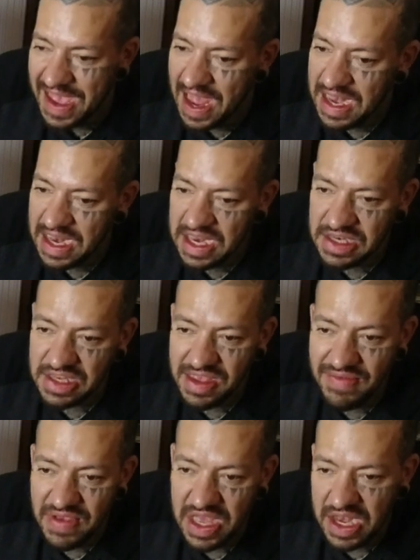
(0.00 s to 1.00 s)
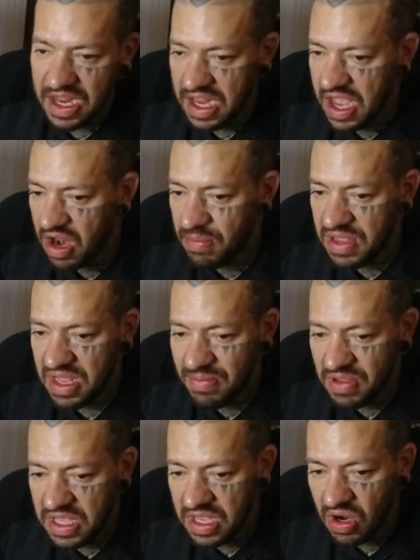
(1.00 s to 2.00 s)
at any TV, at any
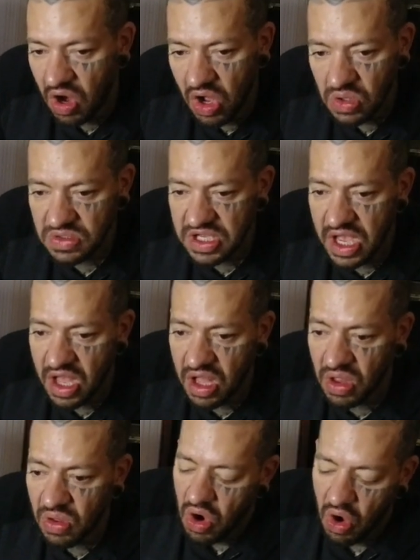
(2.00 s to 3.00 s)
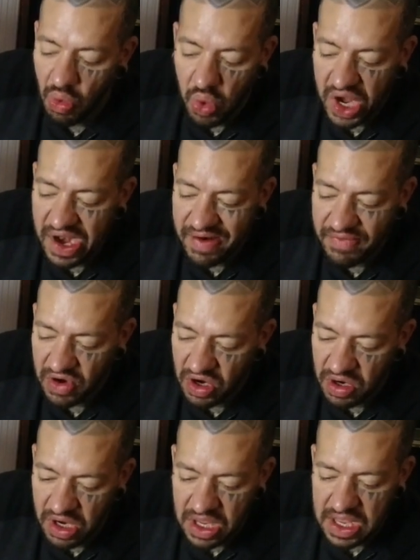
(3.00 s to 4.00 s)
Airbnb or hotel or
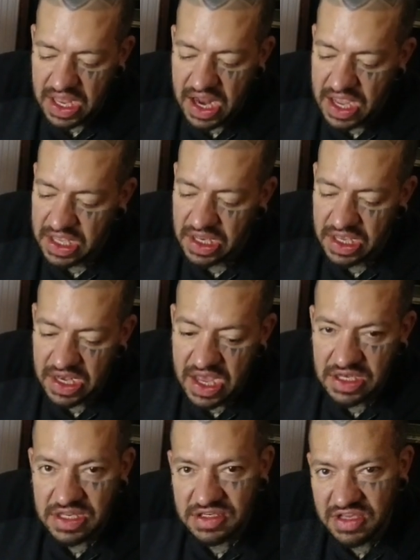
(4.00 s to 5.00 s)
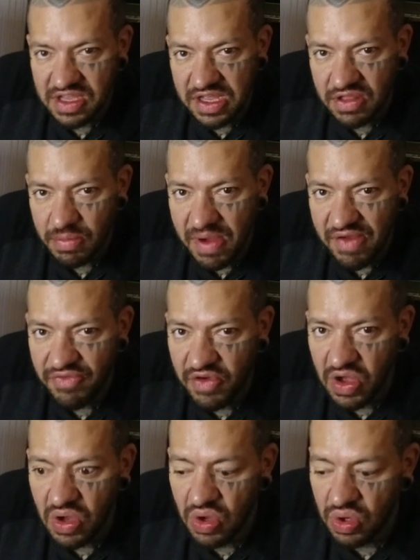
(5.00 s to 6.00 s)
whatever, and I can connect it to either my
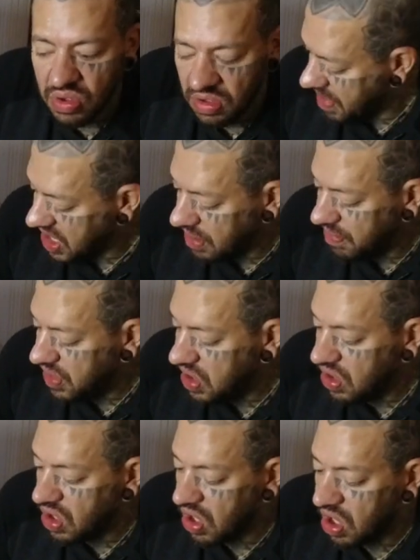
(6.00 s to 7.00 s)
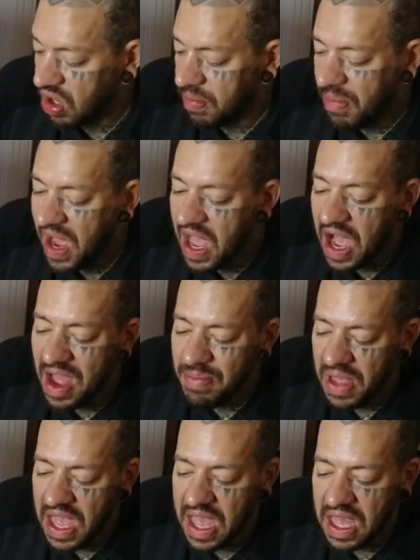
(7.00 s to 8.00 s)
phone, my computer, my
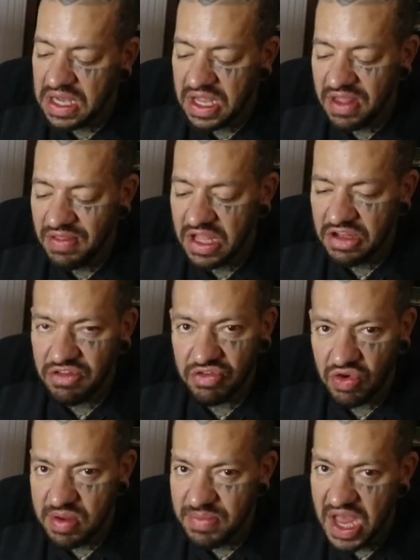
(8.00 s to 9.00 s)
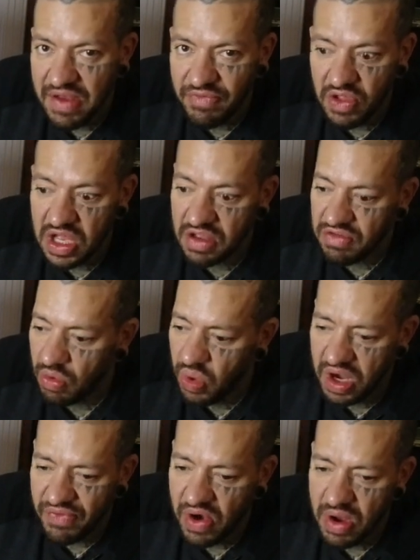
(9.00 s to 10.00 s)
iPad, and then stream Netflix or
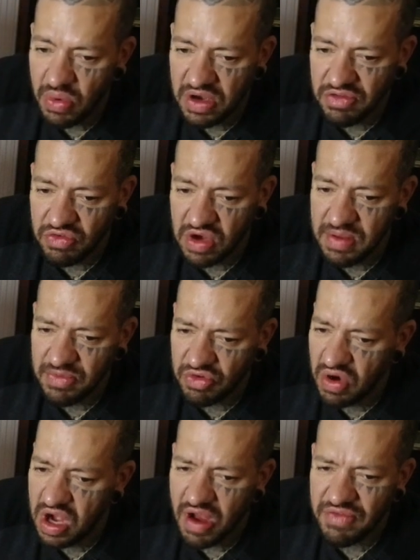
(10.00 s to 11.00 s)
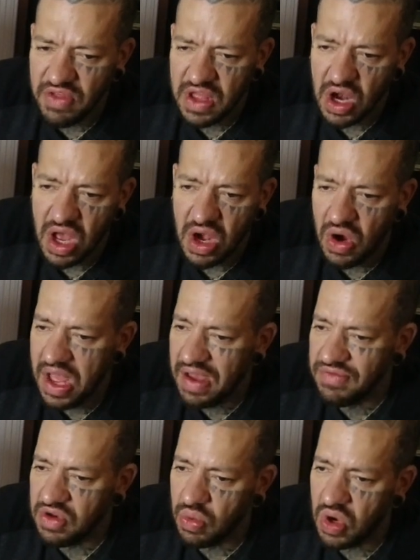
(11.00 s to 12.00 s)
whatever I want to stream straight off of there. I don't
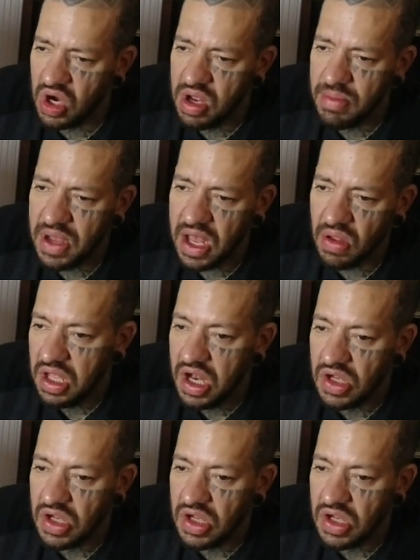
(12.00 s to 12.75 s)
have to worry about,